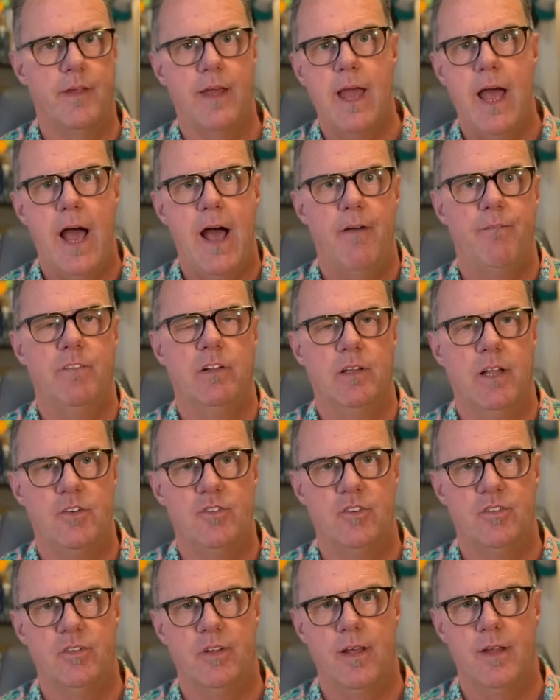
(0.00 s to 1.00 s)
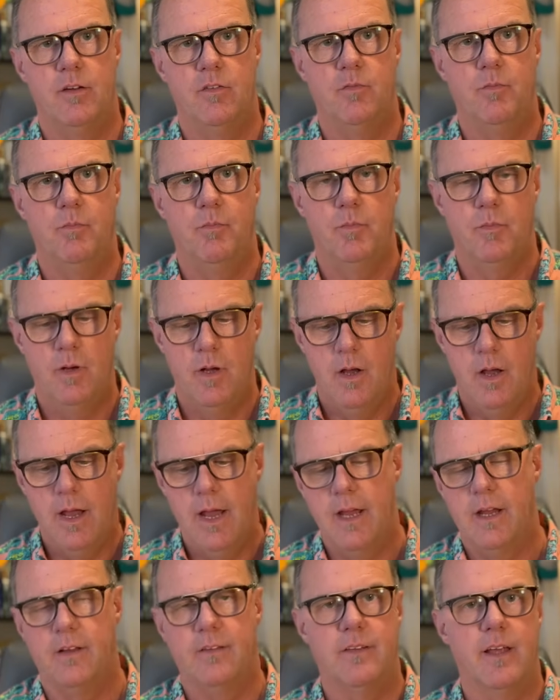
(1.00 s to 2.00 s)
They have the legislative,
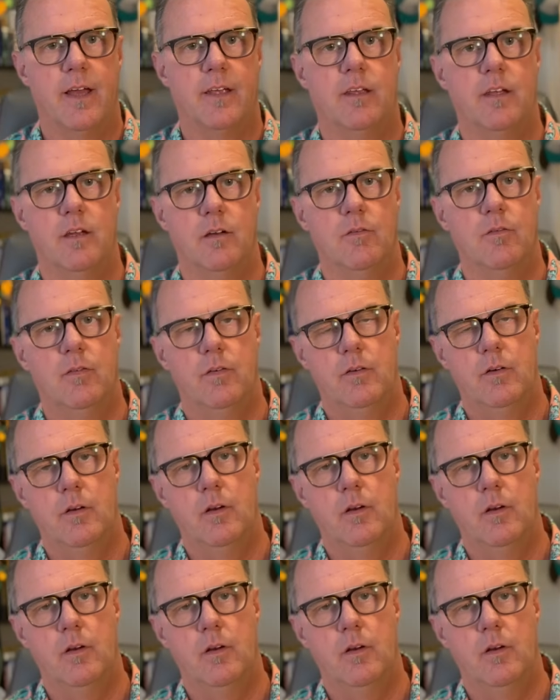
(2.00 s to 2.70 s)
executive